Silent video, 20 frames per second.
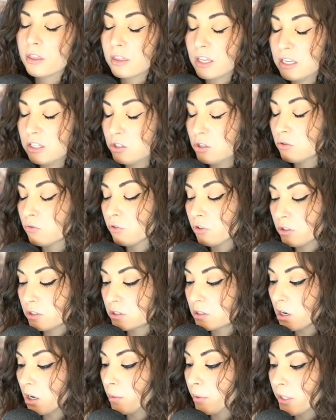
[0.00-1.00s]
Thank you for this
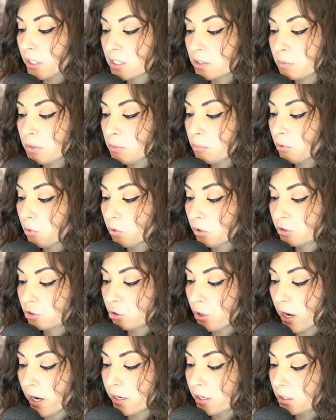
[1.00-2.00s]
comment because people will
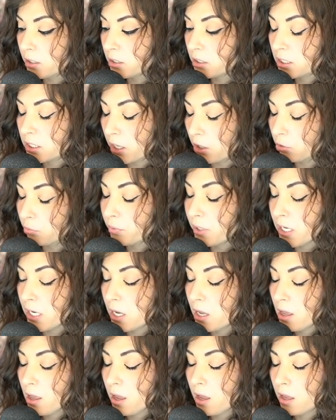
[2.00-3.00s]
try to tell
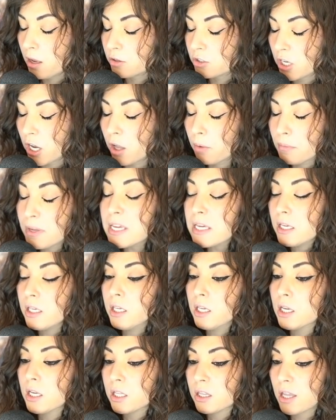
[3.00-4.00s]
me
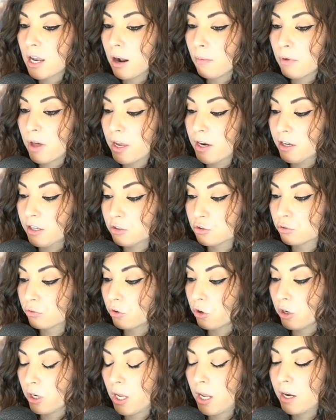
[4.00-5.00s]
that I'm not an
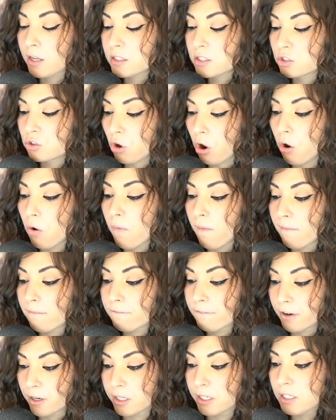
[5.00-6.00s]
introvert. And it's so
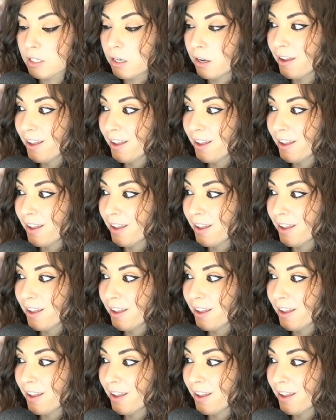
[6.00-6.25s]
funny.